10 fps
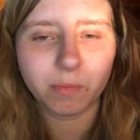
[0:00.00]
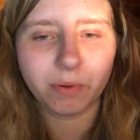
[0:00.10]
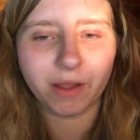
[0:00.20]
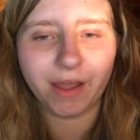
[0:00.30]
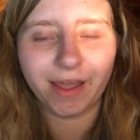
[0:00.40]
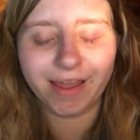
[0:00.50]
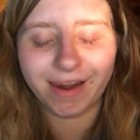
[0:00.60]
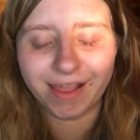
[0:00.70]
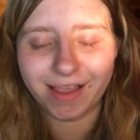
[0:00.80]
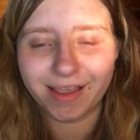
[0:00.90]
But,
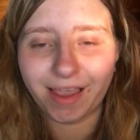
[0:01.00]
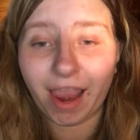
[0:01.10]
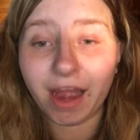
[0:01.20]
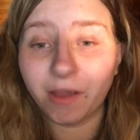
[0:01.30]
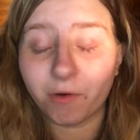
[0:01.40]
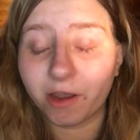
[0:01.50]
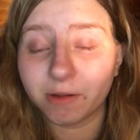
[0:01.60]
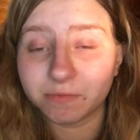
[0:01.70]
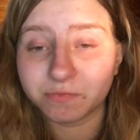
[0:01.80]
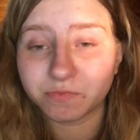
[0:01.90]
anyway.
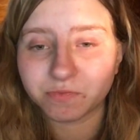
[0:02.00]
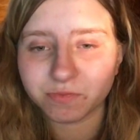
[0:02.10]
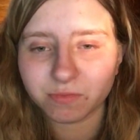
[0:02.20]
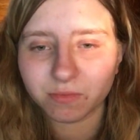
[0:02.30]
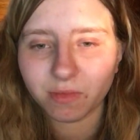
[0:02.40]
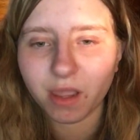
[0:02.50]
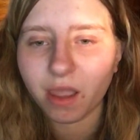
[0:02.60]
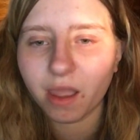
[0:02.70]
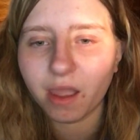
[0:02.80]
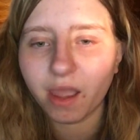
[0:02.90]

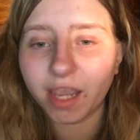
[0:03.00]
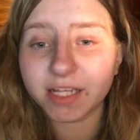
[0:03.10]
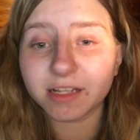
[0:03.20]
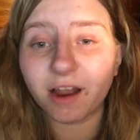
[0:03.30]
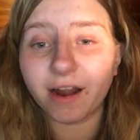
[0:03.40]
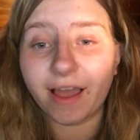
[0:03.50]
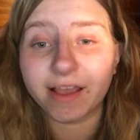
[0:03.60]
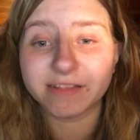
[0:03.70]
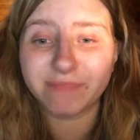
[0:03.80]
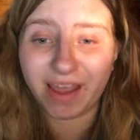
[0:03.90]
He's not
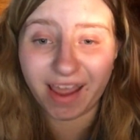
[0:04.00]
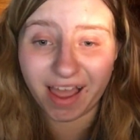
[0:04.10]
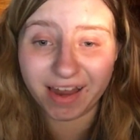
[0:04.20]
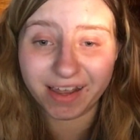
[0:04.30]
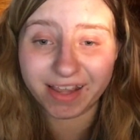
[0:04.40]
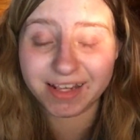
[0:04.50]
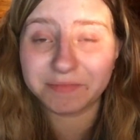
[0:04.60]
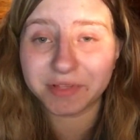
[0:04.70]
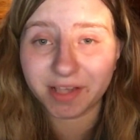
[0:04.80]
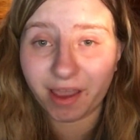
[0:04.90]
as bad as
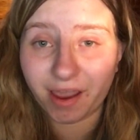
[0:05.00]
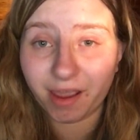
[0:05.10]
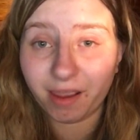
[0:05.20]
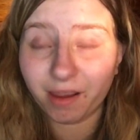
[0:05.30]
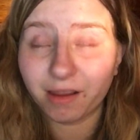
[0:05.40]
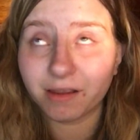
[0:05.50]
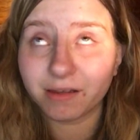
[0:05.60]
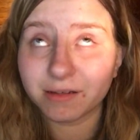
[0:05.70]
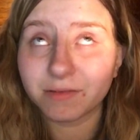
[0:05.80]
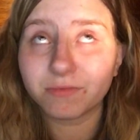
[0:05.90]
I'm saying,
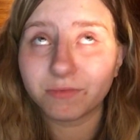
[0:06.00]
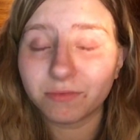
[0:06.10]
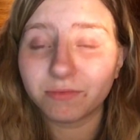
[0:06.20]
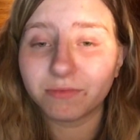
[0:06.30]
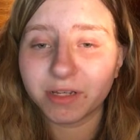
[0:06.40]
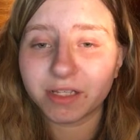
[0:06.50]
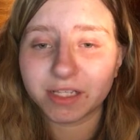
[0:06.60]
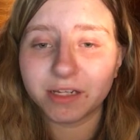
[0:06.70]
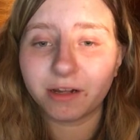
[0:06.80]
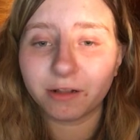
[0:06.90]
but
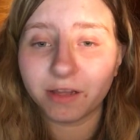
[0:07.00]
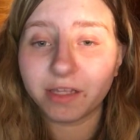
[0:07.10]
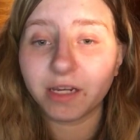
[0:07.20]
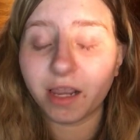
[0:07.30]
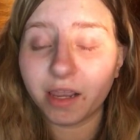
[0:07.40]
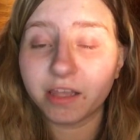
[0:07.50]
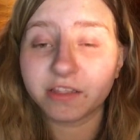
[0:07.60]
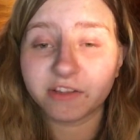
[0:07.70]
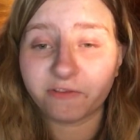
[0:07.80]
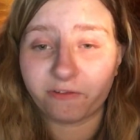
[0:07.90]
still,
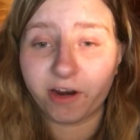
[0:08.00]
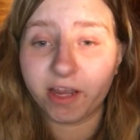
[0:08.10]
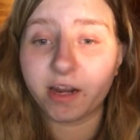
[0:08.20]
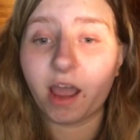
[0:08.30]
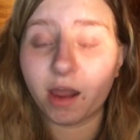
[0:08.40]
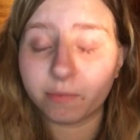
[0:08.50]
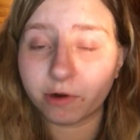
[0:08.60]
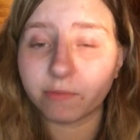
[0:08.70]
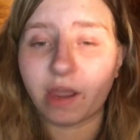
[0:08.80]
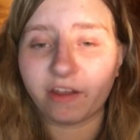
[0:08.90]
it's Fred. I'd
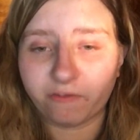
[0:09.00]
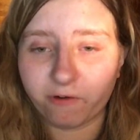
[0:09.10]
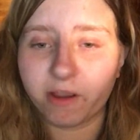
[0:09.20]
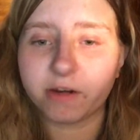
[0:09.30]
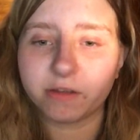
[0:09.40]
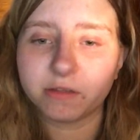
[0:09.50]
bring back Fred.